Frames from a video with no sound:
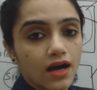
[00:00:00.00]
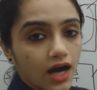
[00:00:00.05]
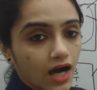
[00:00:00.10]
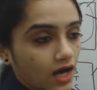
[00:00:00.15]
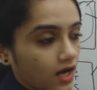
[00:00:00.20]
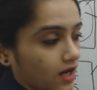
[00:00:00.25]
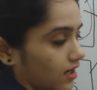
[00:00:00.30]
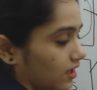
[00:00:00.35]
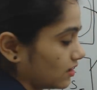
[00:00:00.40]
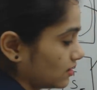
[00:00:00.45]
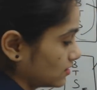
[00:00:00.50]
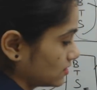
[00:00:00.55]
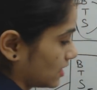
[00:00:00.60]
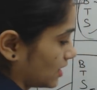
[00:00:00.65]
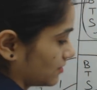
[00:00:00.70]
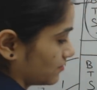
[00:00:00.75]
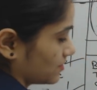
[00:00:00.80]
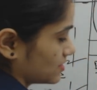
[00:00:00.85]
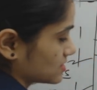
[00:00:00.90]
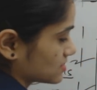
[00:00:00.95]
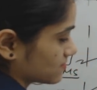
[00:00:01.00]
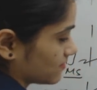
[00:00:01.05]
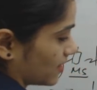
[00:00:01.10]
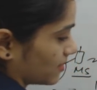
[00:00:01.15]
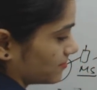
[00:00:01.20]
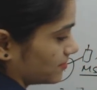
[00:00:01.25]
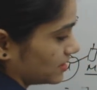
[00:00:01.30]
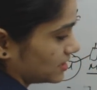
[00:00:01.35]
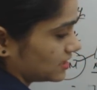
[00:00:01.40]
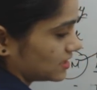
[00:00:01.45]
R that means
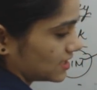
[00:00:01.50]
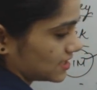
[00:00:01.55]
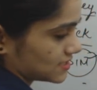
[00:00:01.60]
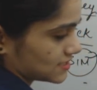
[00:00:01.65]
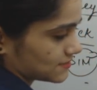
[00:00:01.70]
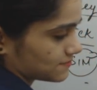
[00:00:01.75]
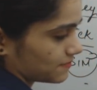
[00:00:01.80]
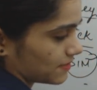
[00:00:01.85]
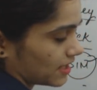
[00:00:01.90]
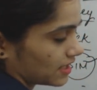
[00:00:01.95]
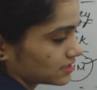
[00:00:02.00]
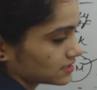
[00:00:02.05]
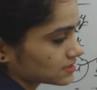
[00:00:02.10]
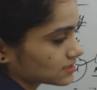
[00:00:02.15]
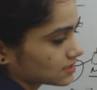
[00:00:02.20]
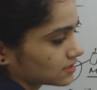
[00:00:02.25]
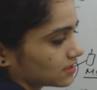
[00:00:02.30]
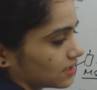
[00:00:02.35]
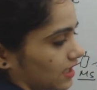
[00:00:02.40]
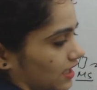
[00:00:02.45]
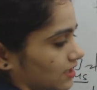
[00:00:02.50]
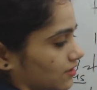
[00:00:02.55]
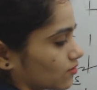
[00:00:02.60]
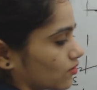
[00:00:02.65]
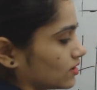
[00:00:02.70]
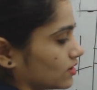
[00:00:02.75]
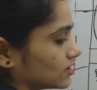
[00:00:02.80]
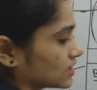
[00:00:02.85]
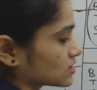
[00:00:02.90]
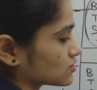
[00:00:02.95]
my BTS part and
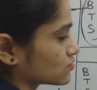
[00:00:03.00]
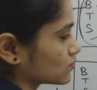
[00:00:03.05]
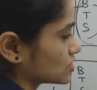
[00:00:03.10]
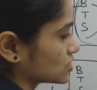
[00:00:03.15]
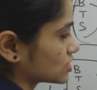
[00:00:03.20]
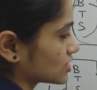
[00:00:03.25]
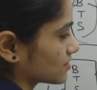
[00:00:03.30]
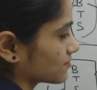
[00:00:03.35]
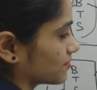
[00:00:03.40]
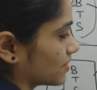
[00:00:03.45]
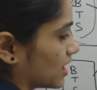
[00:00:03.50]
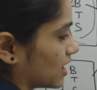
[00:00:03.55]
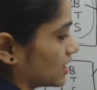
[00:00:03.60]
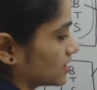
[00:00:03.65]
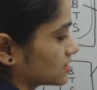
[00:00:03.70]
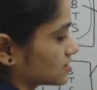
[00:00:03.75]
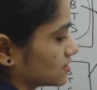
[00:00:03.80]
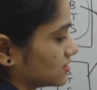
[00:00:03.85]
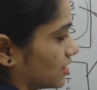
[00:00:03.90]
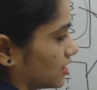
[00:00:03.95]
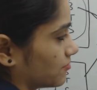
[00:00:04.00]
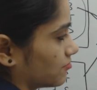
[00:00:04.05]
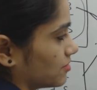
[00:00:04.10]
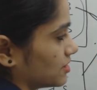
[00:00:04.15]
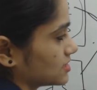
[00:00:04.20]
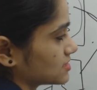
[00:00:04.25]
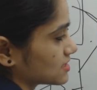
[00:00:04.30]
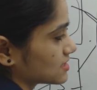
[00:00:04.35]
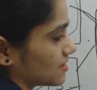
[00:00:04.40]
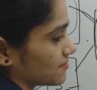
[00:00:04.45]
all the switching part that
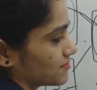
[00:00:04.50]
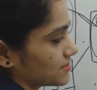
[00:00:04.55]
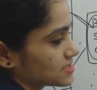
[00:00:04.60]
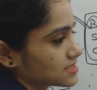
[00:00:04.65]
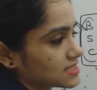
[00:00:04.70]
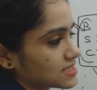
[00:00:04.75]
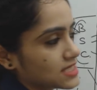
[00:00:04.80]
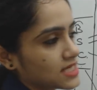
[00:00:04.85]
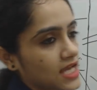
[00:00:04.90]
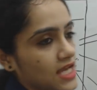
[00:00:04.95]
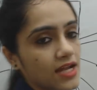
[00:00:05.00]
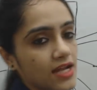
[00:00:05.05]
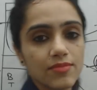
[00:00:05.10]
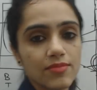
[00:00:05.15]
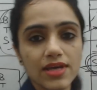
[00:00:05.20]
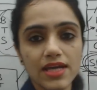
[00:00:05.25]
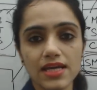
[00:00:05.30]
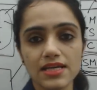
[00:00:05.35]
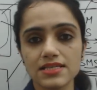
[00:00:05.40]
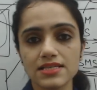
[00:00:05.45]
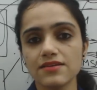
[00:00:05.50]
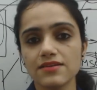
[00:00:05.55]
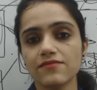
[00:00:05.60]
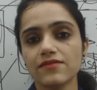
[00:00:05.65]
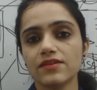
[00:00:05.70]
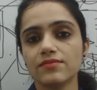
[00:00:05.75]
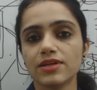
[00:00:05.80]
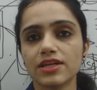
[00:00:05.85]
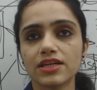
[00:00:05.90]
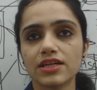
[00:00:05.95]
means MSC and
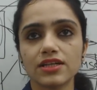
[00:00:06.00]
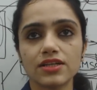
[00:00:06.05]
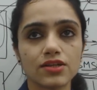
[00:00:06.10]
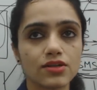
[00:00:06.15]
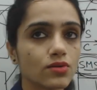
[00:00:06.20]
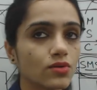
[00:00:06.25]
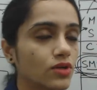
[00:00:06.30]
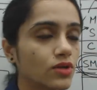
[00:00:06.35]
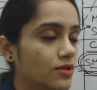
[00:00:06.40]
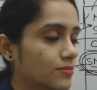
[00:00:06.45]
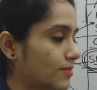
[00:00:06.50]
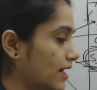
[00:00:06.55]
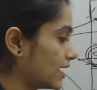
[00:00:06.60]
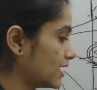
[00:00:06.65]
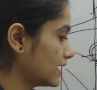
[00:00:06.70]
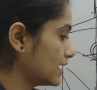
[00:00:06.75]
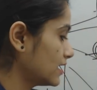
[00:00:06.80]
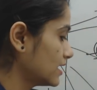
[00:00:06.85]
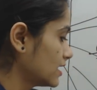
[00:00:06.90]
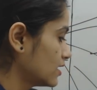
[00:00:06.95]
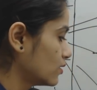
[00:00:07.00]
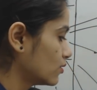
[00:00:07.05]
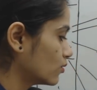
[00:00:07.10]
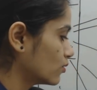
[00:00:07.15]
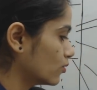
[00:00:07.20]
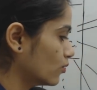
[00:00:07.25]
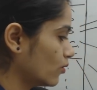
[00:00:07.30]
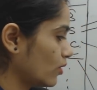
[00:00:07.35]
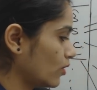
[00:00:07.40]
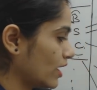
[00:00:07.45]
BSC will be controlled by
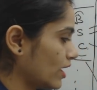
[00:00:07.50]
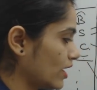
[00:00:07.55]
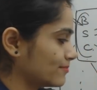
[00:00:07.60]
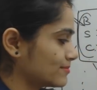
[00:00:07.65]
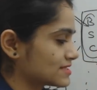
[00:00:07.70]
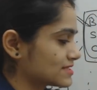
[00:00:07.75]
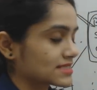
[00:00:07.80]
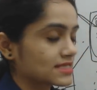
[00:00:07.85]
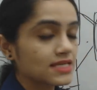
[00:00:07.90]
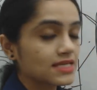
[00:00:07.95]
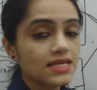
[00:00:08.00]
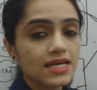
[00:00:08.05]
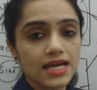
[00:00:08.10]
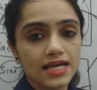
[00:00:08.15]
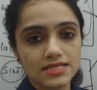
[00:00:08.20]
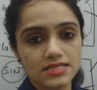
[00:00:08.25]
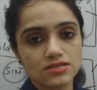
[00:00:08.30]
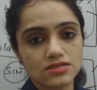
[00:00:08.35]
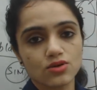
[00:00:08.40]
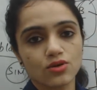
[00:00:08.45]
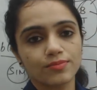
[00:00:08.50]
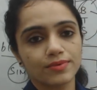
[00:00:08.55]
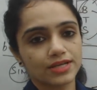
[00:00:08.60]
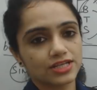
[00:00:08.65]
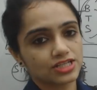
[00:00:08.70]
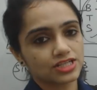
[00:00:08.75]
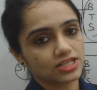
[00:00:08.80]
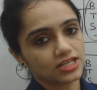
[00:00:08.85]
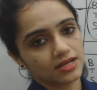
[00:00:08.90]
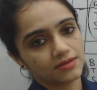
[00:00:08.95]
OMCS,
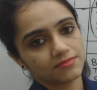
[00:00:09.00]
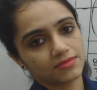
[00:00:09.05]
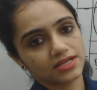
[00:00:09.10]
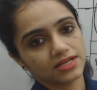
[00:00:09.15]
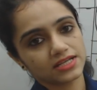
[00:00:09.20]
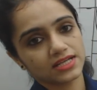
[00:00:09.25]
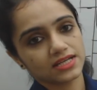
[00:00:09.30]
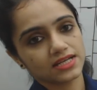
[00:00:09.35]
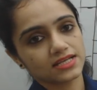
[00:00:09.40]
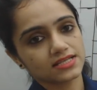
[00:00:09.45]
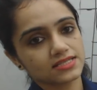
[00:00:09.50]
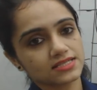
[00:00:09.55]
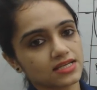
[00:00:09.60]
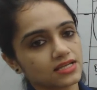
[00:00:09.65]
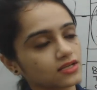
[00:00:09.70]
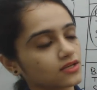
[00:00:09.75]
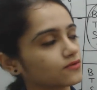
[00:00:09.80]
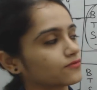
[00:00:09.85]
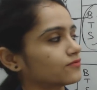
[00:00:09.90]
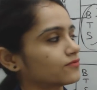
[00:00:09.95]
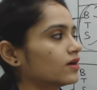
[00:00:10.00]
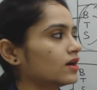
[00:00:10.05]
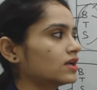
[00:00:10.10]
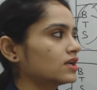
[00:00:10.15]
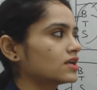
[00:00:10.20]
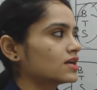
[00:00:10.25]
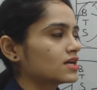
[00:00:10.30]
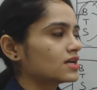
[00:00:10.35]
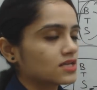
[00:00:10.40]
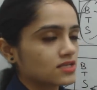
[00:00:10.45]
Operation and Maintenance Center
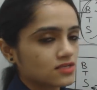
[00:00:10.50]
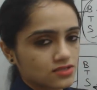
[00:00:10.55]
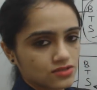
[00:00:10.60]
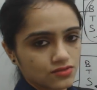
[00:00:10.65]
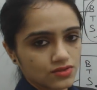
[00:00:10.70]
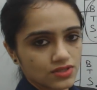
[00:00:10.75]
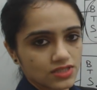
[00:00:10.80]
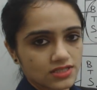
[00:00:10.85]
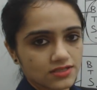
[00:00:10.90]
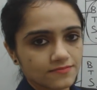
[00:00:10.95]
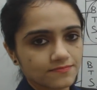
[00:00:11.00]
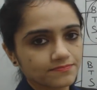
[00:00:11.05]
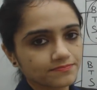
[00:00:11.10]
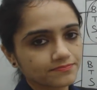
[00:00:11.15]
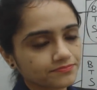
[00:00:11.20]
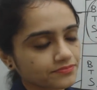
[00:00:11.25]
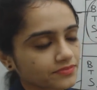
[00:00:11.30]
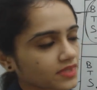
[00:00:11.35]
for Switch.